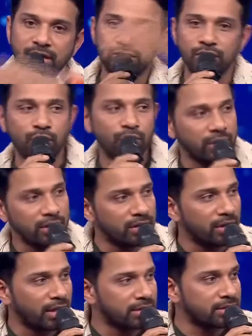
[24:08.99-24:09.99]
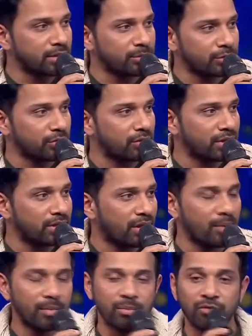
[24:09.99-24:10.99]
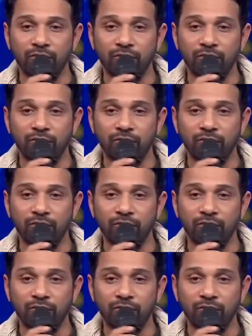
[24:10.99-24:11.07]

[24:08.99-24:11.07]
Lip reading: executed in the next episode that they come and